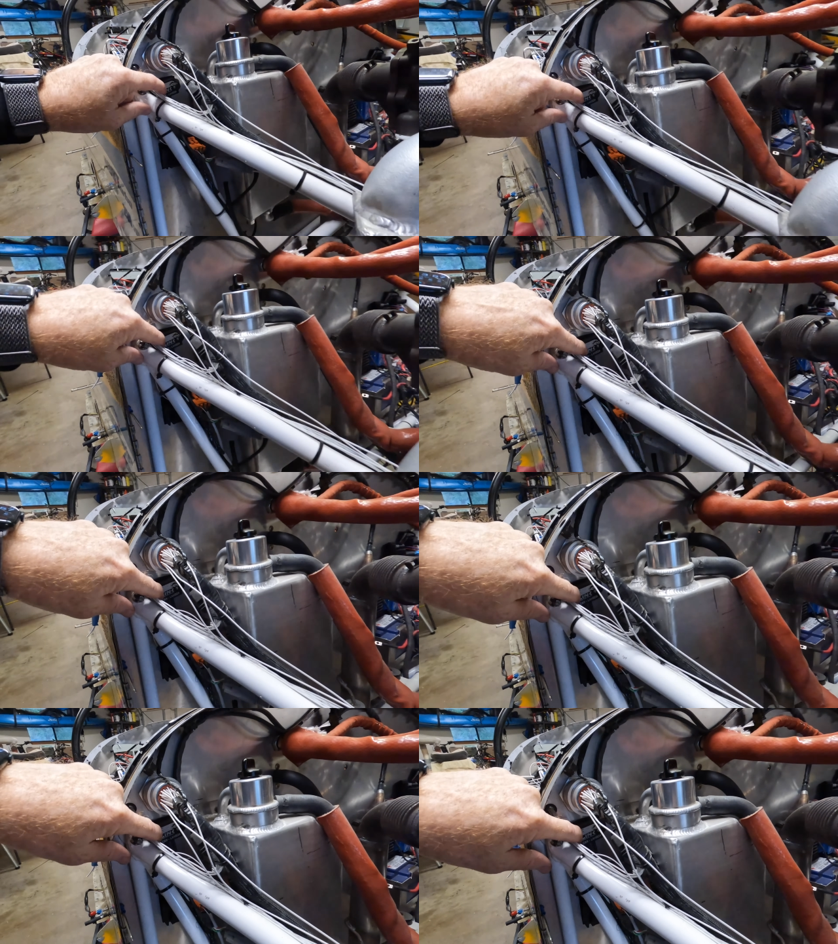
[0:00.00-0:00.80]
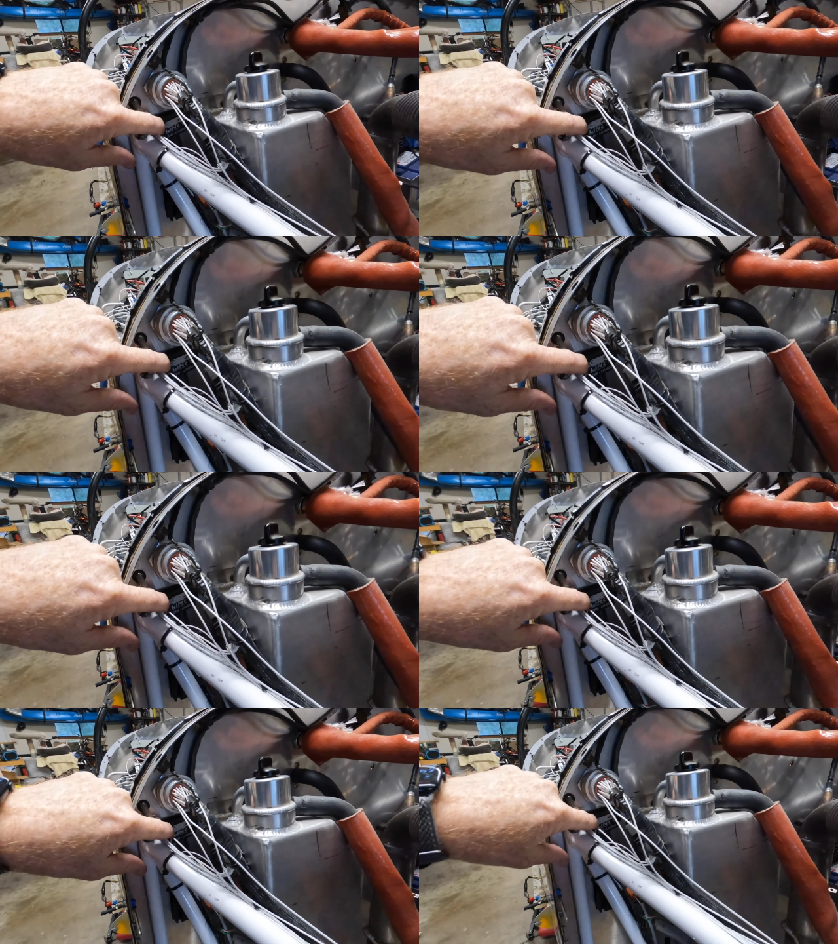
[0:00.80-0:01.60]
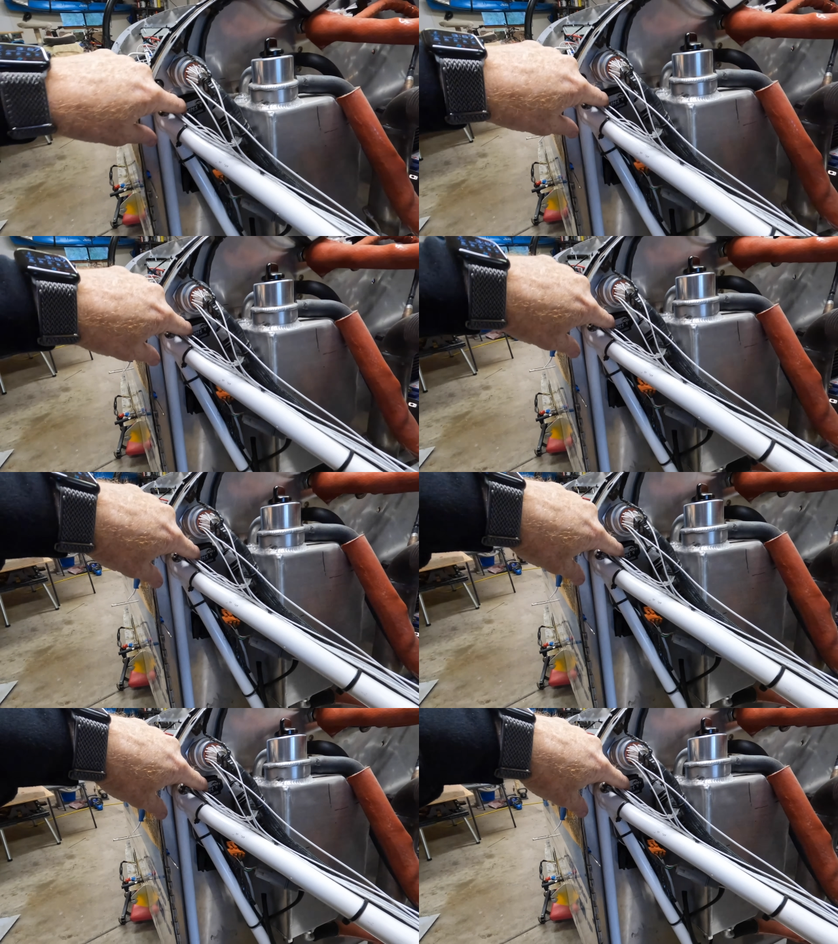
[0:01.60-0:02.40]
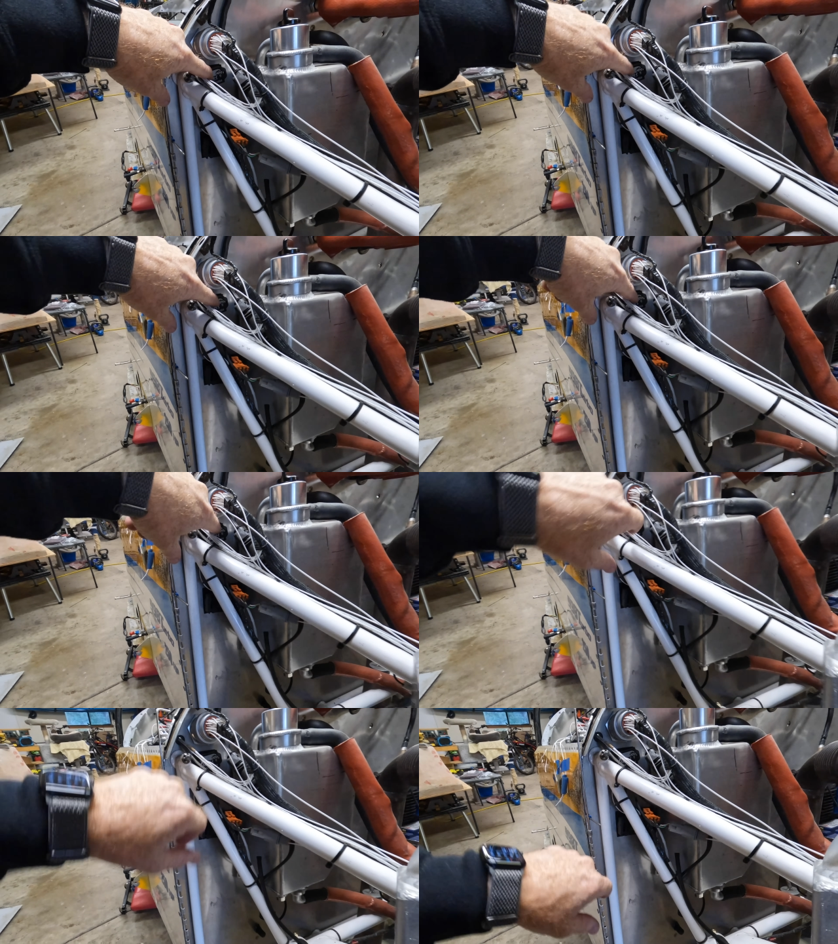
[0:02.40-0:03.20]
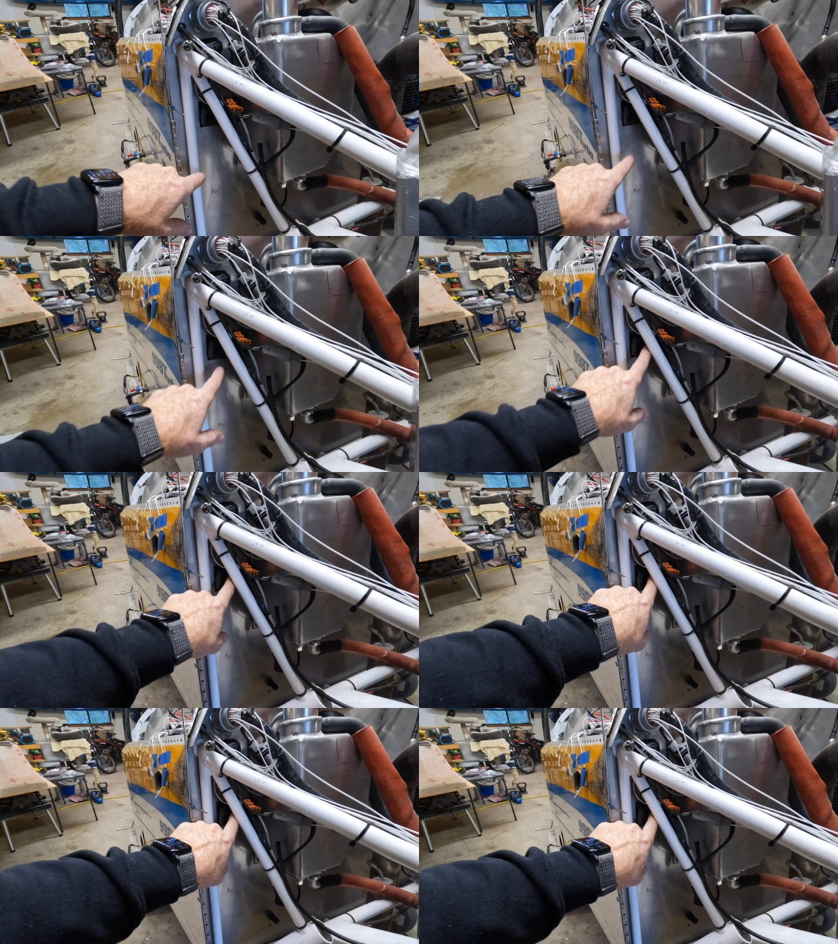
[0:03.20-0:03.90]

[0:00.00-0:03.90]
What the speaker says: (no speaker visible)